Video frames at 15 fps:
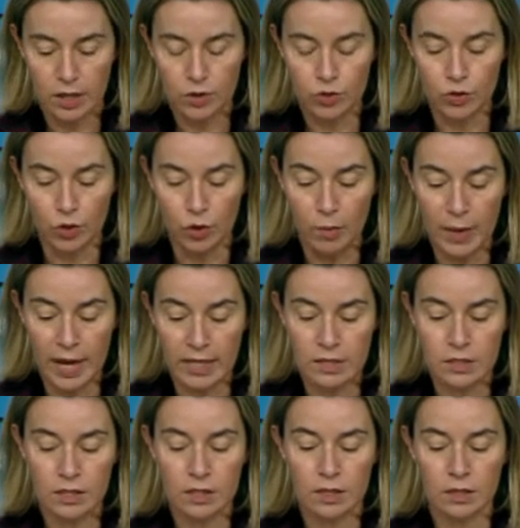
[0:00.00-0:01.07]
to
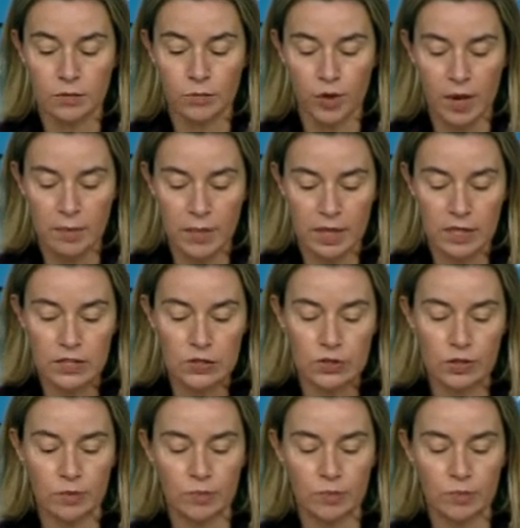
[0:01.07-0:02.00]
commend Prime Minister,